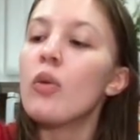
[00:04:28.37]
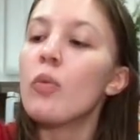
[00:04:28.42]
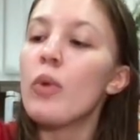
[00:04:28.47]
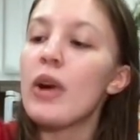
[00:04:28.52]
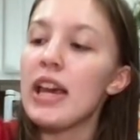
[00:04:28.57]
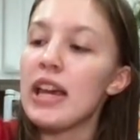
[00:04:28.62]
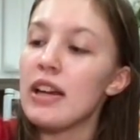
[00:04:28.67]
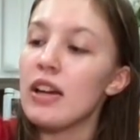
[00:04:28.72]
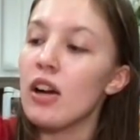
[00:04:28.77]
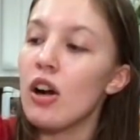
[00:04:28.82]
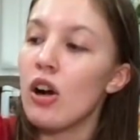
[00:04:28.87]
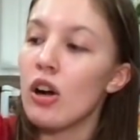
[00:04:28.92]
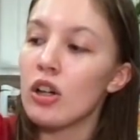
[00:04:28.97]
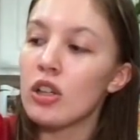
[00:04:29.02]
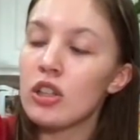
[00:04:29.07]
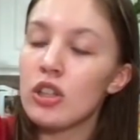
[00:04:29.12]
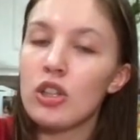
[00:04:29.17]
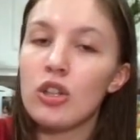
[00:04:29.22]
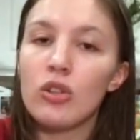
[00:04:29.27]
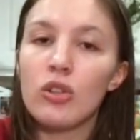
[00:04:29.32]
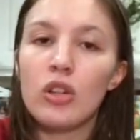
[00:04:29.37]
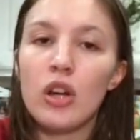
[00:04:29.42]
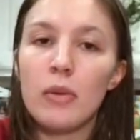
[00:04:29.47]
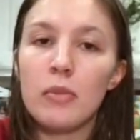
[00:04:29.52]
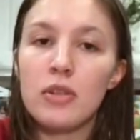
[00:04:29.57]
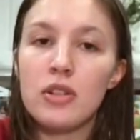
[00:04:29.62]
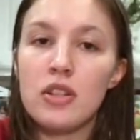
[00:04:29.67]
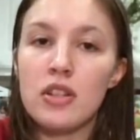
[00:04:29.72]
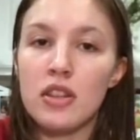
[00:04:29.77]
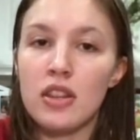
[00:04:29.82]
Wait, aren't
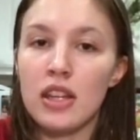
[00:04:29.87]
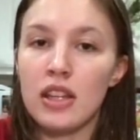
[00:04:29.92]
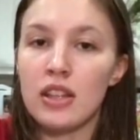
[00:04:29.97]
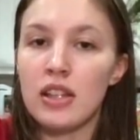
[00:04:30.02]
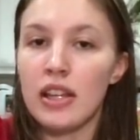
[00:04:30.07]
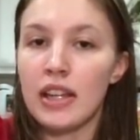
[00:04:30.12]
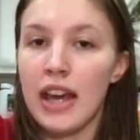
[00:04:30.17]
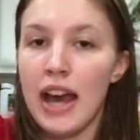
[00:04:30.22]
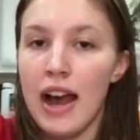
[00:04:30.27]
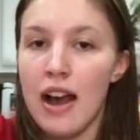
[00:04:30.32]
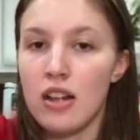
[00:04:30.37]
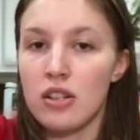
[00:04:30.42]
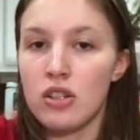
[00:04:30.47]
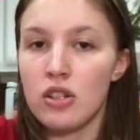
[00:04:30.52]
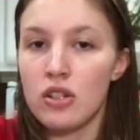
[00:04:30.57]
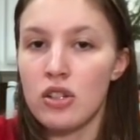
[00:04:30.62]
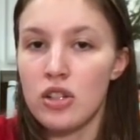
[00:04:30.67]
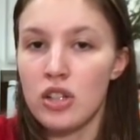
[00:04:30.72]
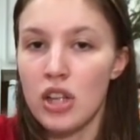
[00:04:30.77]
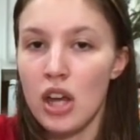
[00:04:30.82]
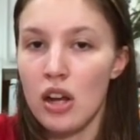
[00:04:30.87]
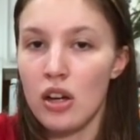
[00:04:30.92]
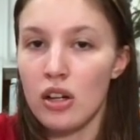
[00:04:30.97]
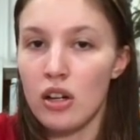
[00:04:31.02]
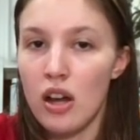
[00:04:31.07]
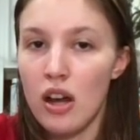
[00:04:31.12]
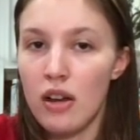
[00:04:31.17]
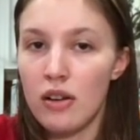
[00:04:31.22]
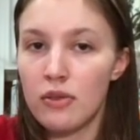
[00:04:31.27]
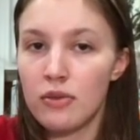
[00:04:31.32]
cucumbers the thing that cats are
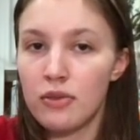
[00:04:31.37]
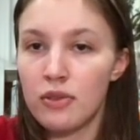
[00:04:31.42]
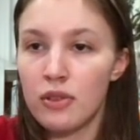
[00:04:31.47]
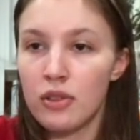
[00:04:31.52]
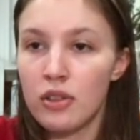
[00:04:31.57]
scared of?